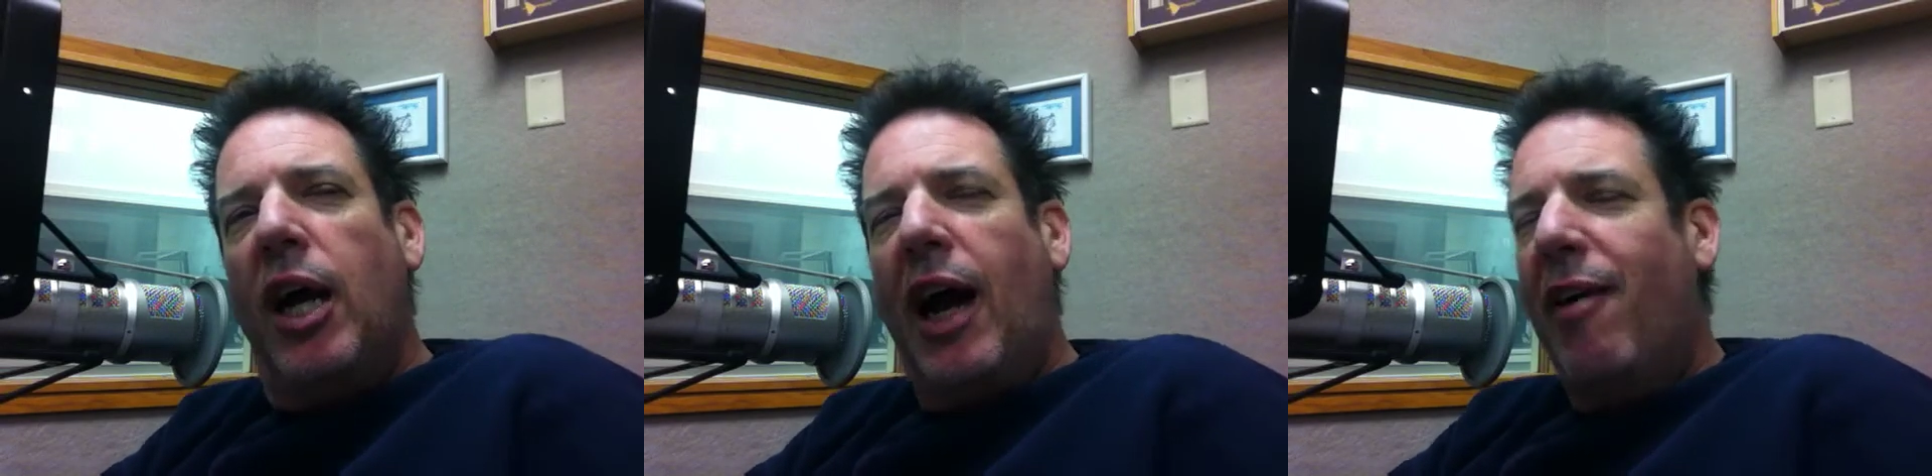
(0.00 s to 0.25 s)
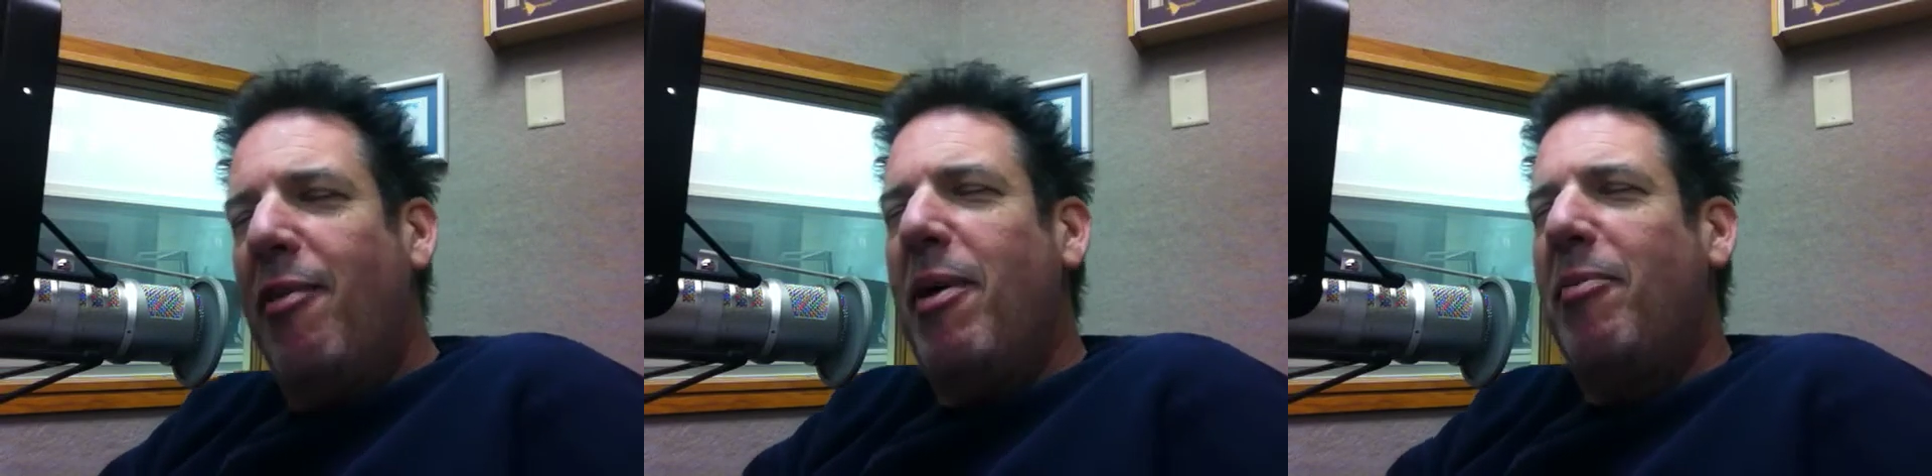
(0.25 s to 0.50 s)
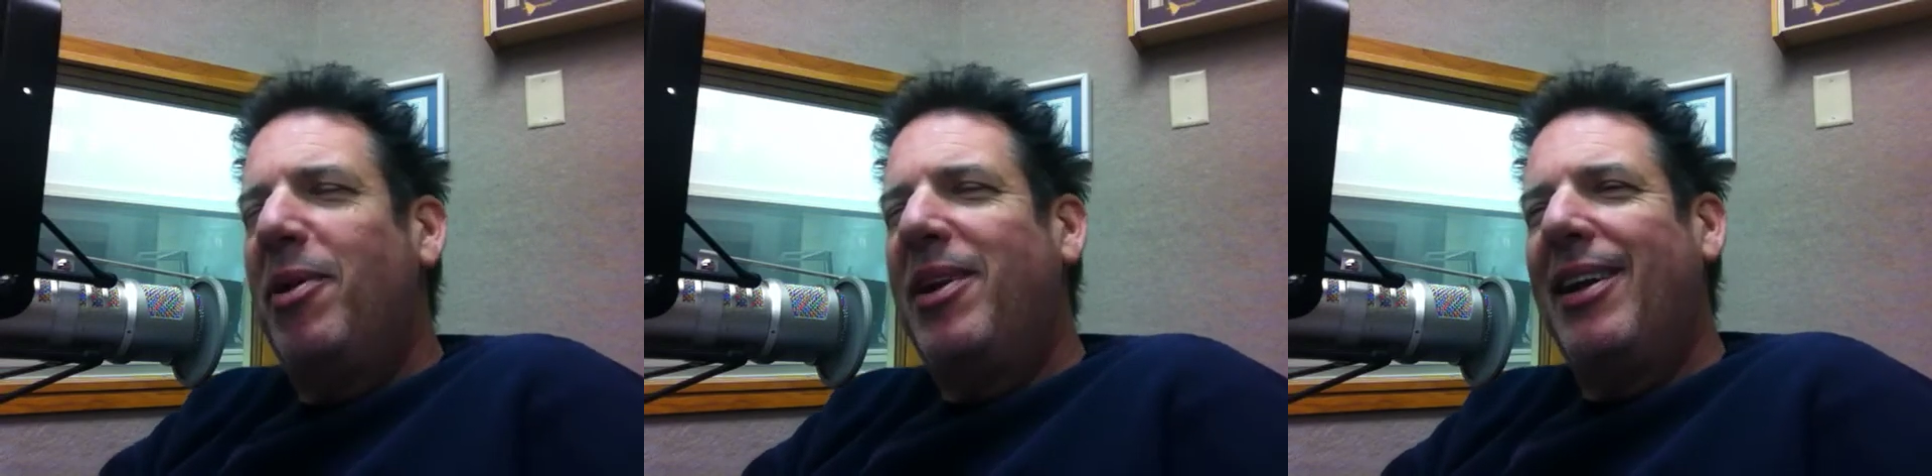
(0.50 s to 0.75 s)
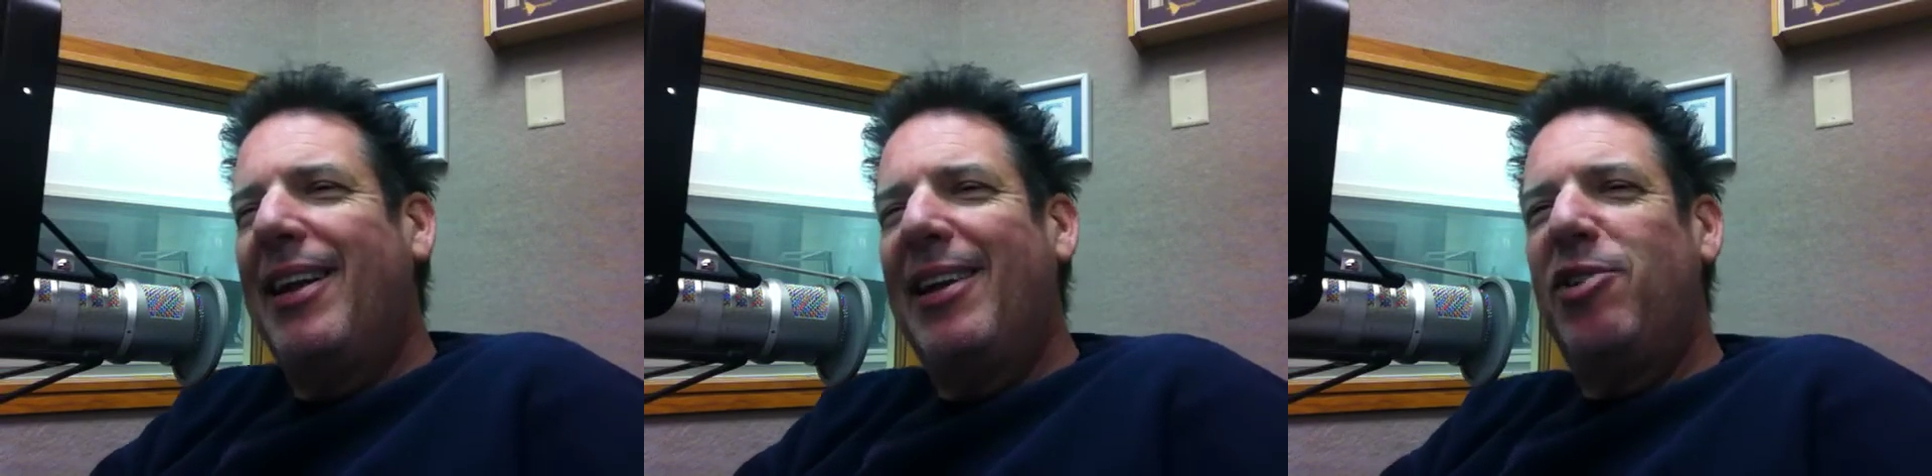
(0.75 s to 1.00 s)
I remembered the
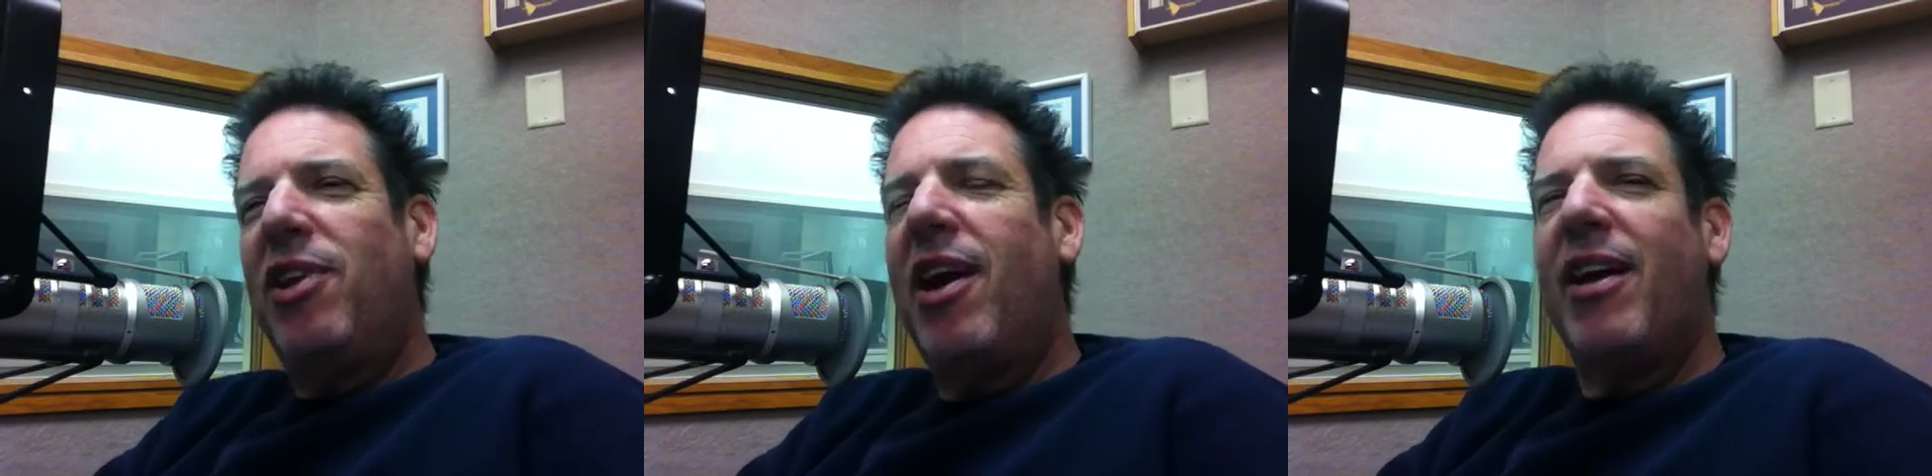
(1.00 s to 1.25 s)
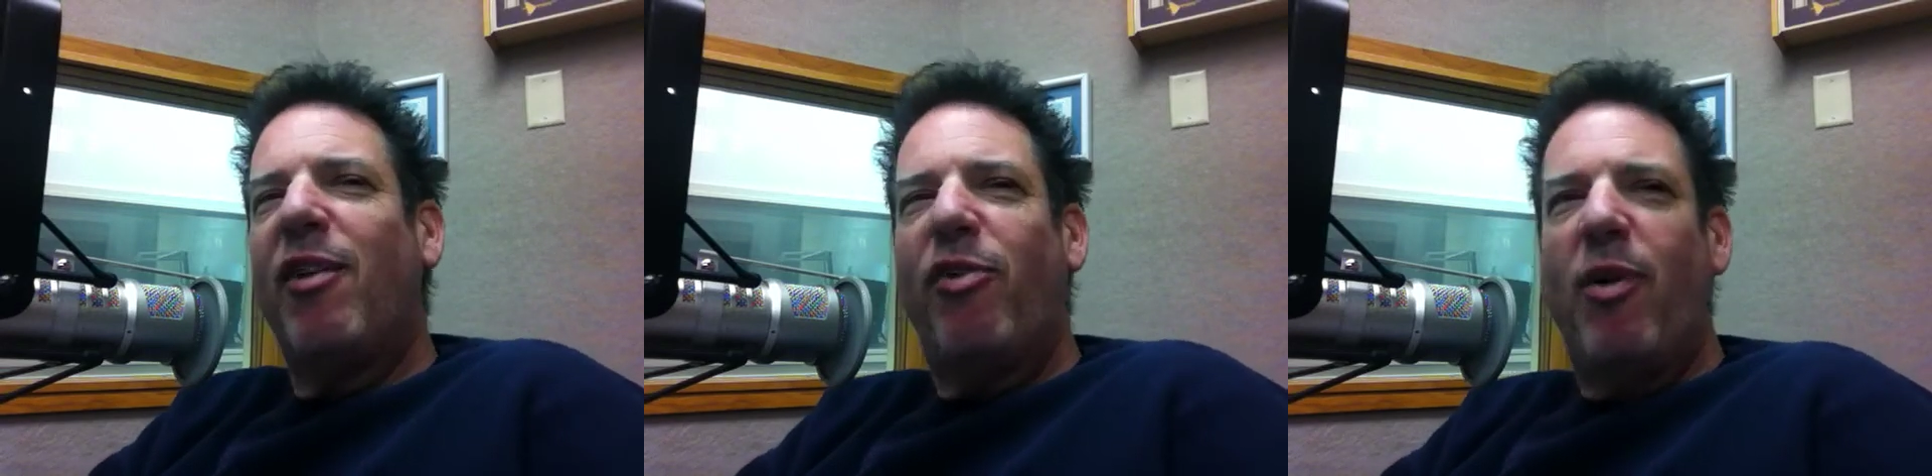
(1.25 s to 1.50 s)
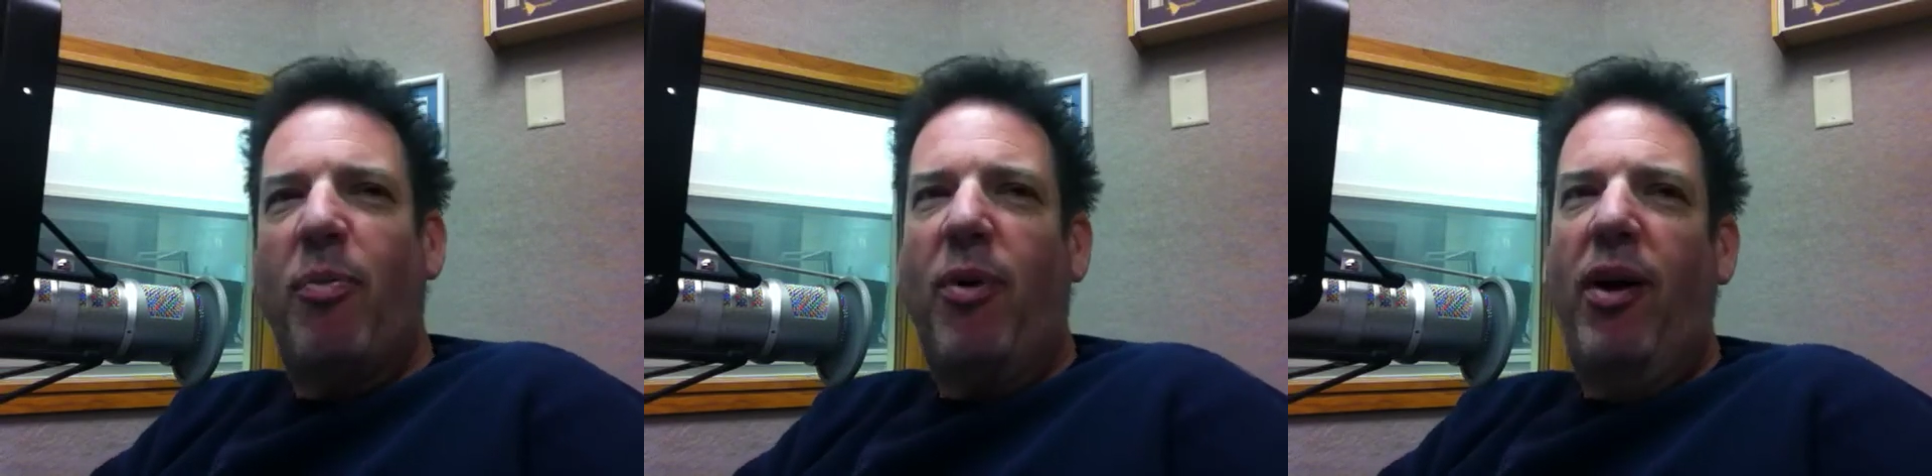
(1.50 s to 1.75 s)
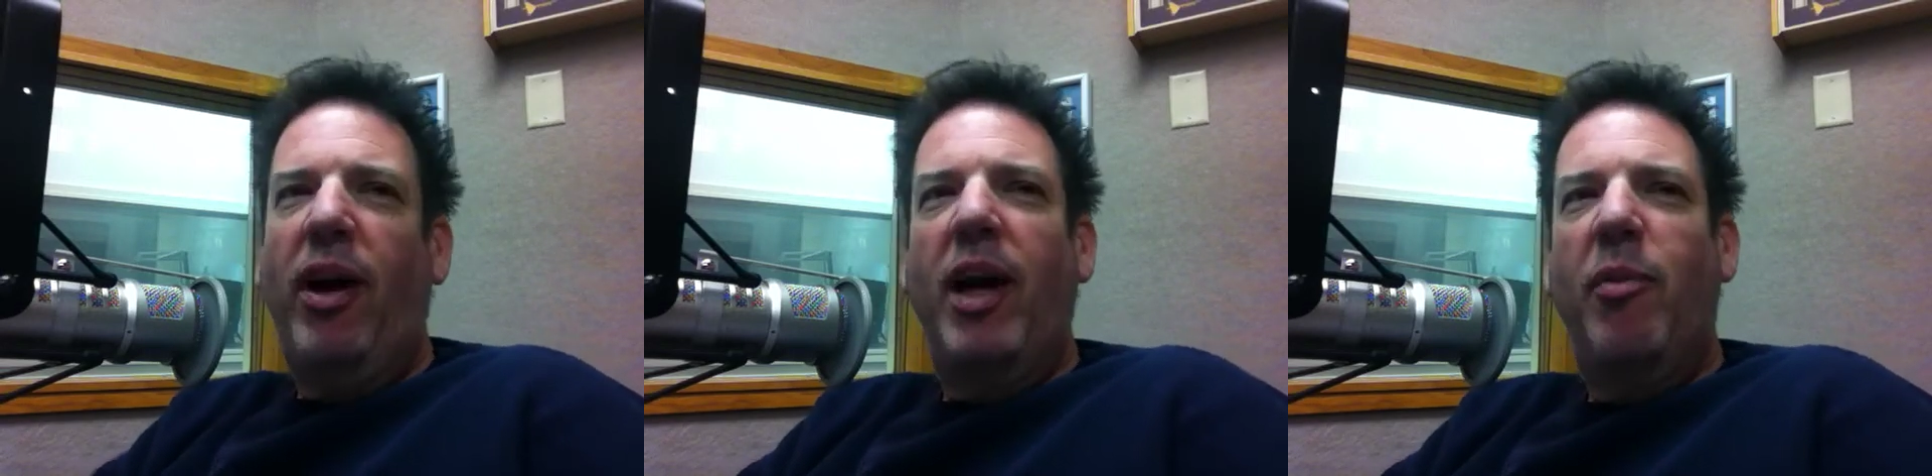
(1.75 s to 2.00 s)
electronic
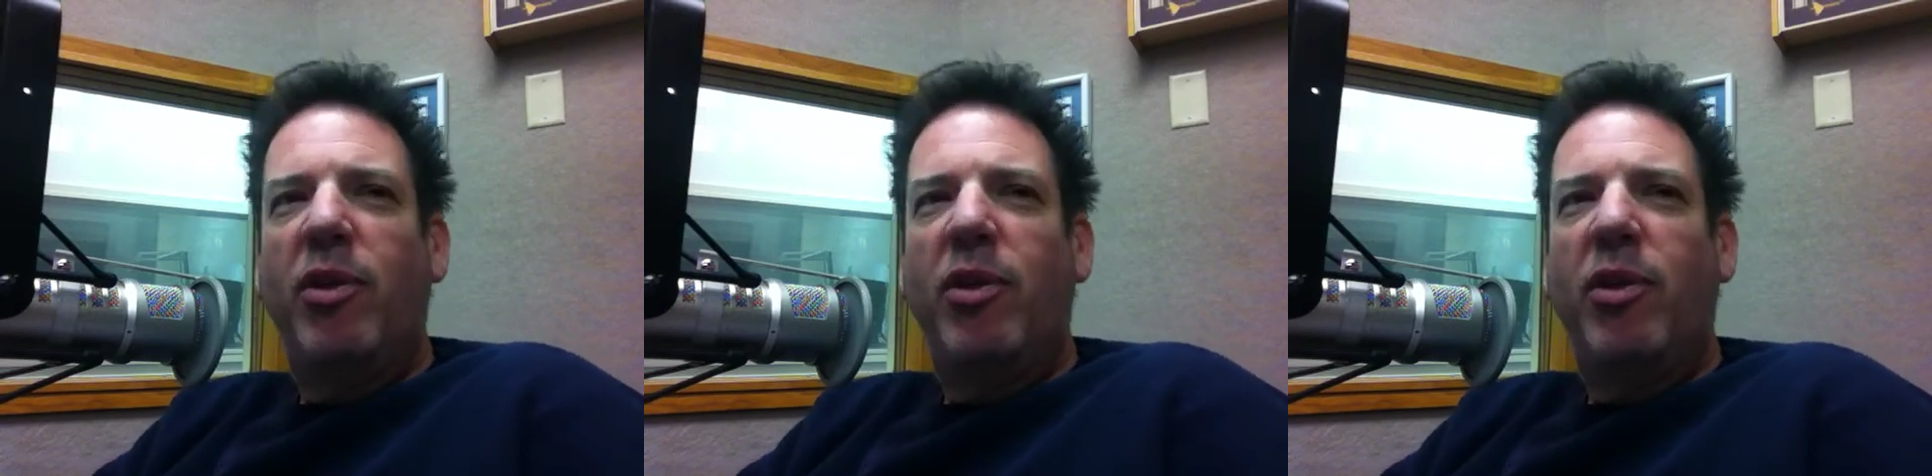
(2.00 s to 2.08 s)
football game,